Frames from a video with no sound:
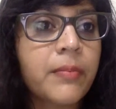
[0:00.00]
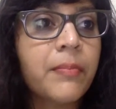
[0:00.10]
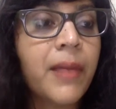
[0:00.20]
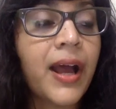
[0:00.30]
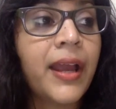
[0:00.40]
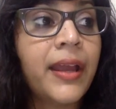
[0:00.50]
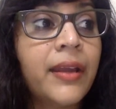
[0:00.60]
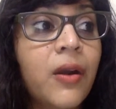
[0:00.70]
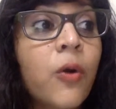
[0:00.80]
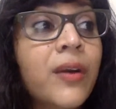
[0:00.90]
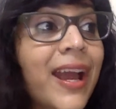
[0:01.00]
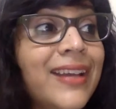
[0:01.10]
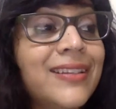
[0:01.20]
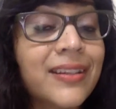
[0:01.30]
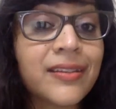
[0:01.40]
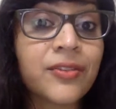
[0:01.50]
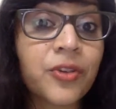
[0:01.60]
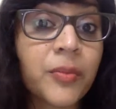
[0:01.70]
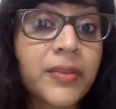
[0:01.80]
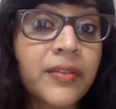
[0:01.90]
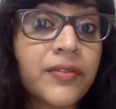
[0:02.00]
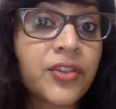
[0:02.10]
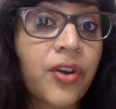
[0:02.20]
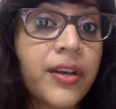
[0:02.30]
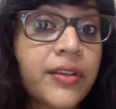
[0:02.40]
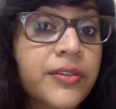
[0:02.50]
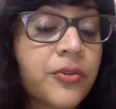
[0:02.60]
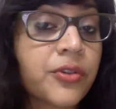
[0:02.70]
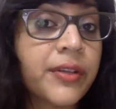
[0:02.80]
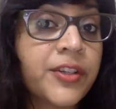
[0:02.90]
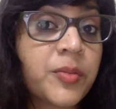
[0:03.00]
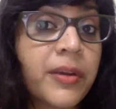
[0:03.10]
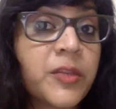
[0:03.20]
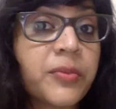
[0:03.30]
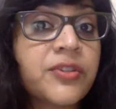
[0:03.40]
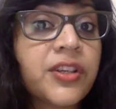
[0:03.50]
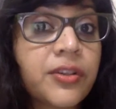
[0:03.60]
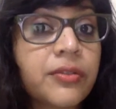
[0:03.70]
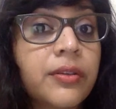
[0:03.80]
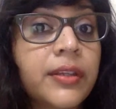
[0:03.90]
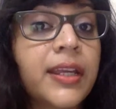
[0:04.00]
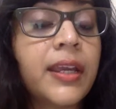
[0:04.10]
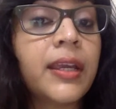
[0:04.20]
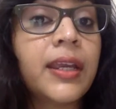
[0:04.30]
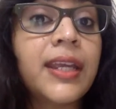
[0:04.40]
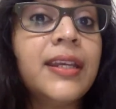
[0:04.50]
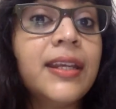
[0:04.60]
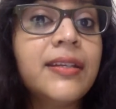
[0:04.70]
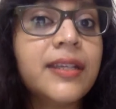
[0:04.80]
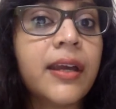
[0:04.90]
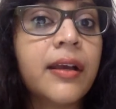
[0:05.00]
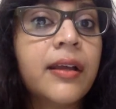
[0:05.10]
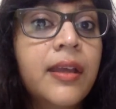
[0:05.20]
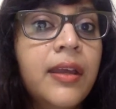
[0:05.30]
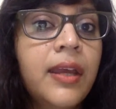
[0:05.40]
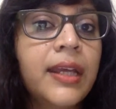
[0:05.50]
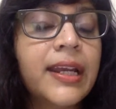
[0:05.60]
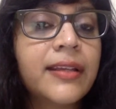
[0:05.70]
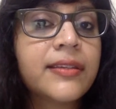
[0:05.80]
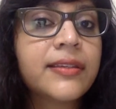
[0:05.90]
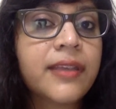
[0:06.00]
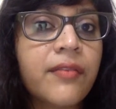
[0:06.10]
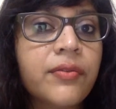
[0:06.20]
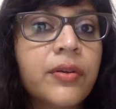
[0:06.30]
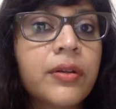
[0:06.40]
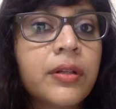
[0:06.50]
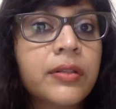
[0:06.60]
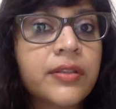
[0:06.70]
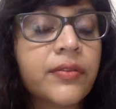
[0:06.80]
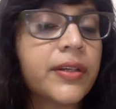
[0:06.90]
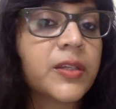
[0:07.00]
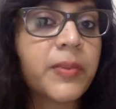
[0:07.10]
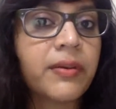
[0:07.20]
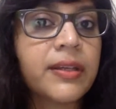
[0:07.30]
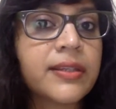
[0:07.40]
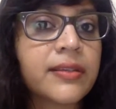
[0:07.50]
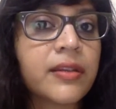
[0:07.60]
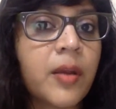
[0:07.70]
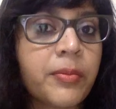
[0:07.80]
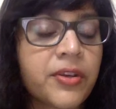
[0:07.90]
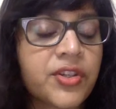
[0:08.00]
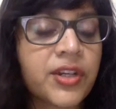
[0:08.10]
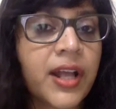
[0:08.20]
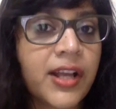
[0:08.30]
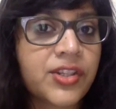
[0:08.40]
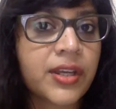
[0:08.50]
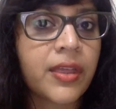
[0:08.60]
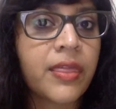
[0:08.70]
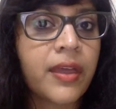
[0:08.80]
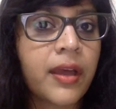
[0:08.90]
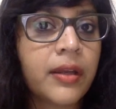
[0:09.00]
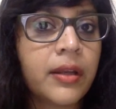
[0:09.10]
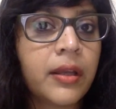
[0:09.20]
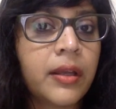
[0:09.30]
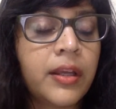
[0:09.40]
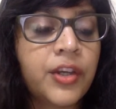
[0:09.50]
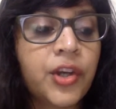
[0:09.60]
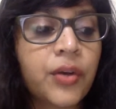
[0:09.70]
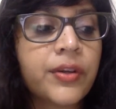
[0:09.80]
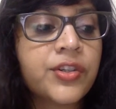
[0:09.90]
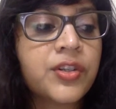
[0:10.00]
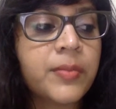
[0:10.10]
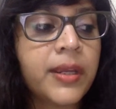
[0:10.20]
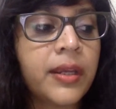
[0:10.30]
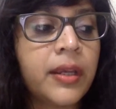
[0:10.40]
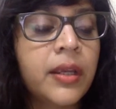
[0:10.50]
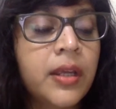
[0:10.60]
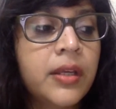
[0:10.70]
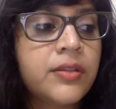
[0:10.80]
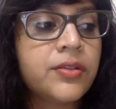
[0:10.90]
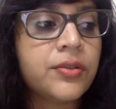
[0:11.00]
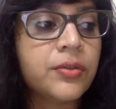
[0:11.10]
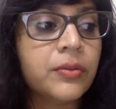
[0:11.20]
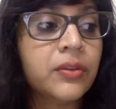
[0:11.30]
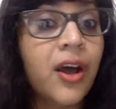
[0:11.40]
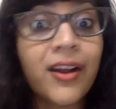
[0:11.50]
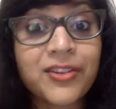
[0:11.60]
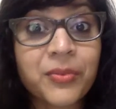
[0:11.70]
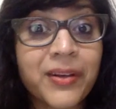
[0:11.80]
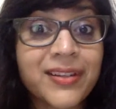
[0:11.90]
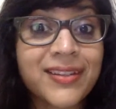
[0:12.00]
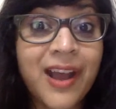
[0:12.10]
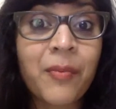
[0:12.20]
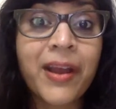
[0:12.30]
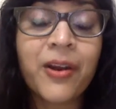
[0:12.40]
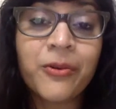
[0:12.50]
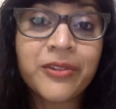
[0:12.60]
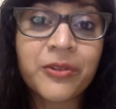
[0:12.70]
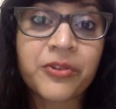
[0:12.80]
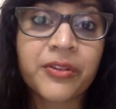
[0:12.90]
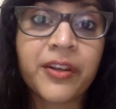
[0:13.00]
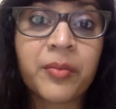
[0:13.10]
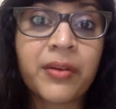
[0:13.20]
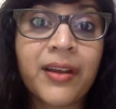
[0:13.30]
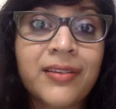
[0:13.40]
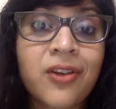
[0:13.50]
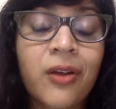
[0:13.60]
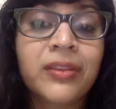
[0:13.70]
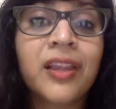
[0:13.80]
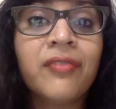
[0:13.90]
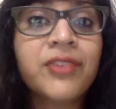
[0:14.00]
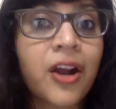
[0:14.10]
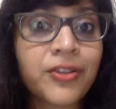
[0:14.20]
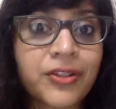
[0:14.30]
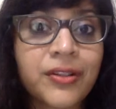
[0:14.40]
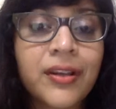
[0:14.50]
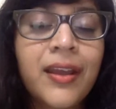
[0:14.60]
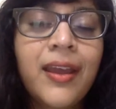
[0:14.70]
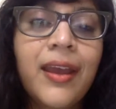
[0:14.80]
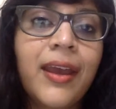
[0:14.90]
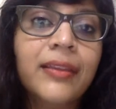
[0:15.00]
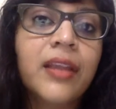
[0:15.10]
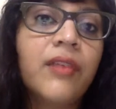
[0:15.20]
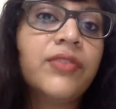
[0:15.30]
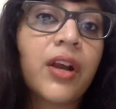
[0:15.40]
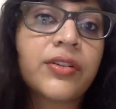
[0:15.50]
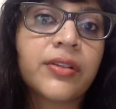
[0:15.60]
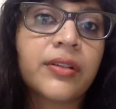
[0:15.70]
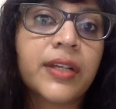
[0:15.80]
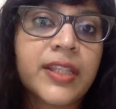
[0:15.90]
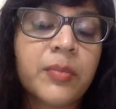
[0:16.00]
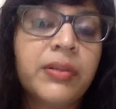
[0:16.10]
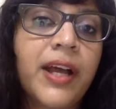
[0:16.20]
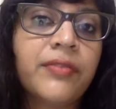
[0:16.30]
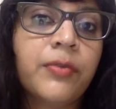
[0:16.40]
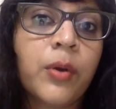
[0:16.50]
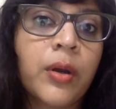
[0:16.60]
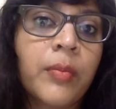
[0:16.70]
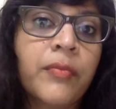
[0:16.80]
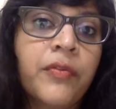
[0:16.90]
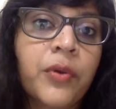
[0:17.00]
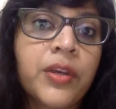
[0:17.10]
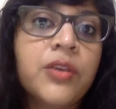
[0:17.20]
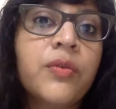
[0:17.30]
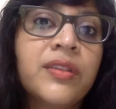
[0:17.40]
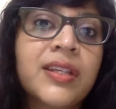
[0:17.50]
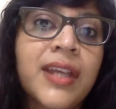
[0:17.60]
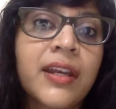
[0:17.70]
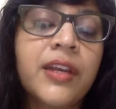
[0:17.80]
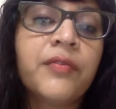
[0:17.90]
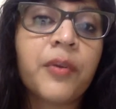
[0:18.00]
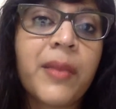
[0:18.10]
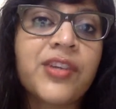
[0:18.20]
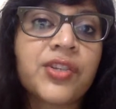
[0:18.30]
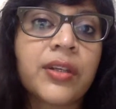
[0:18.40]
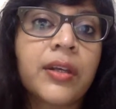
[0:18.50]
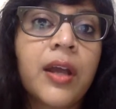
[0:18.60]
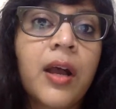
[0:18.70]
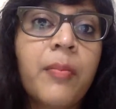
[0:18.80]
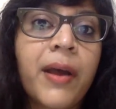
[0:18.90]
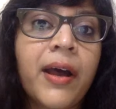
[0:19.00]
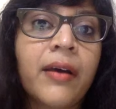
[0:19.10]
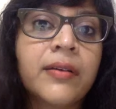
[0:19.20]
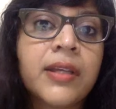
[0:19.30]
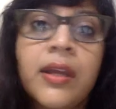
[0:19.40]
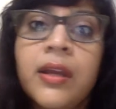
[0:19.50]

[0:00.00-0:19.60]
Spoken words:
my own ideas in terms of starting a social enterprise, particularly in India. And I had several different experiences at Operation ASHA that encouraged me to launch what is now my own social enterprise called LoveDoctor. And LoveDoctor is a platform for youth to get information about